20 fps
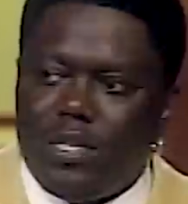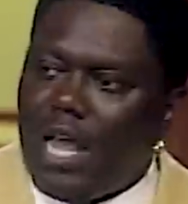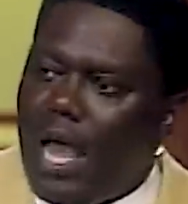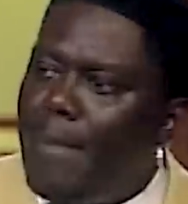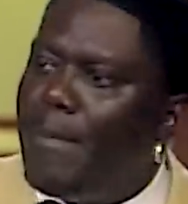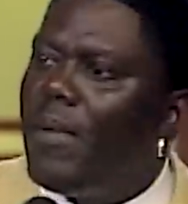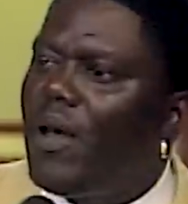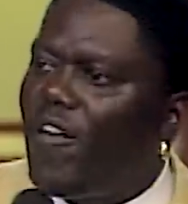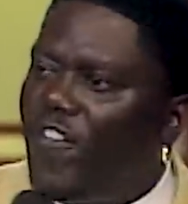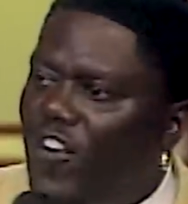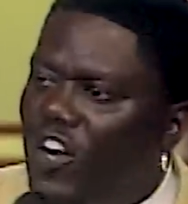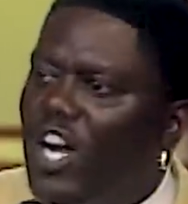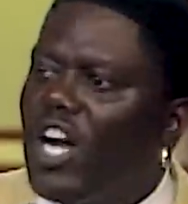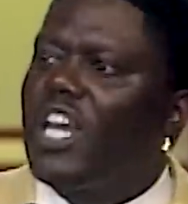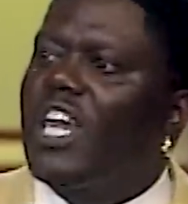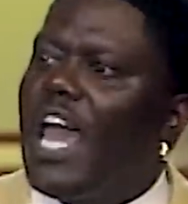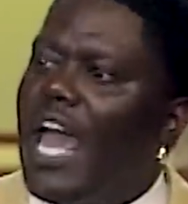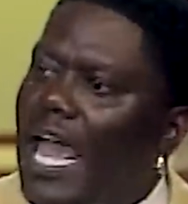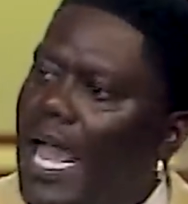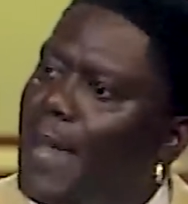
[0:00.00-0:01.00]
That
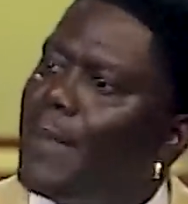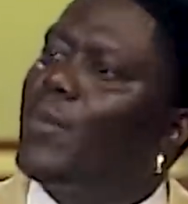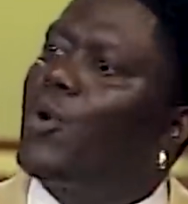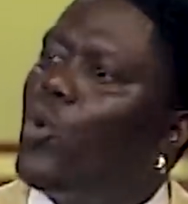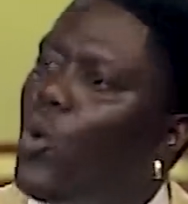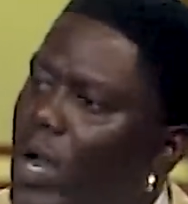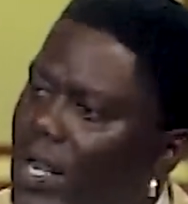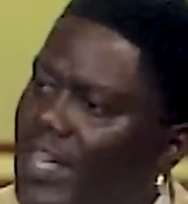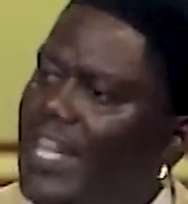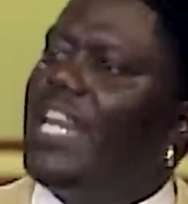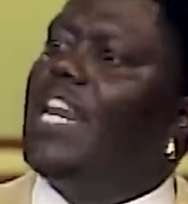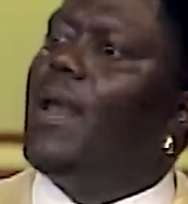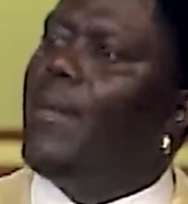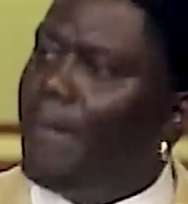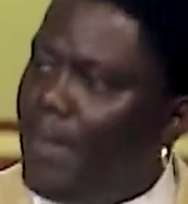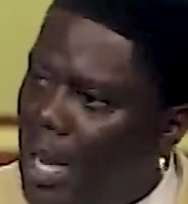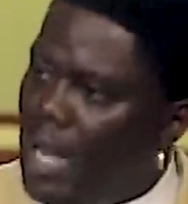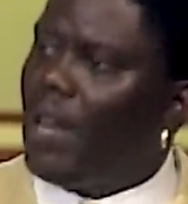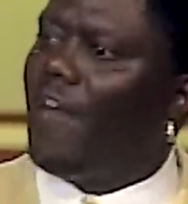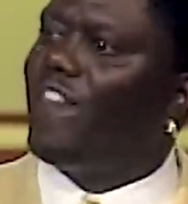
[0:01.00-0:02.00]
motherfucker came quick than a
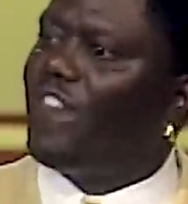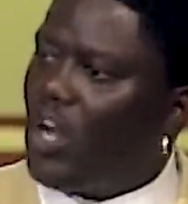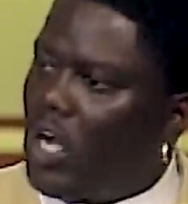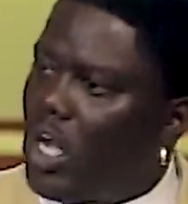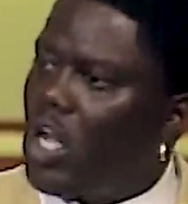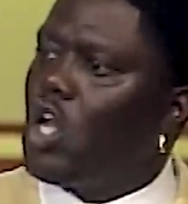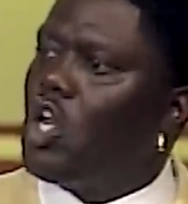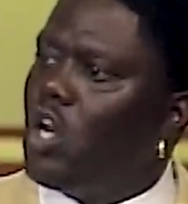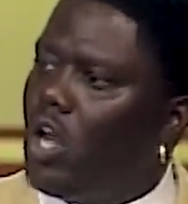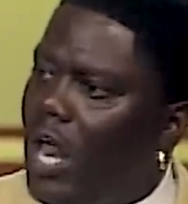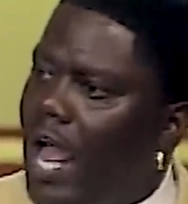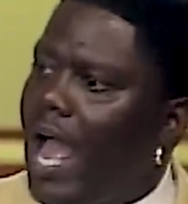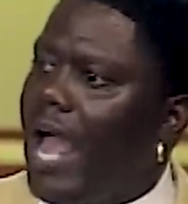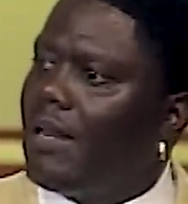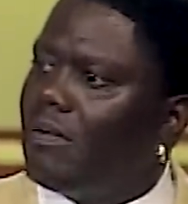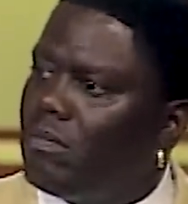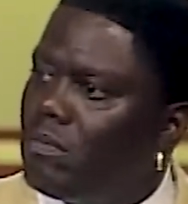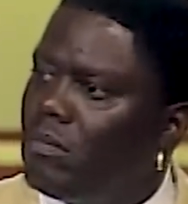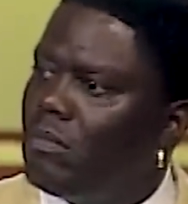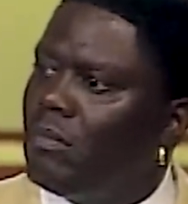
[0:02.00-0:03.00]
motherfucker, you know
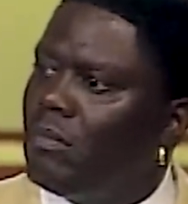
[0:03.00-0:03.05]
that?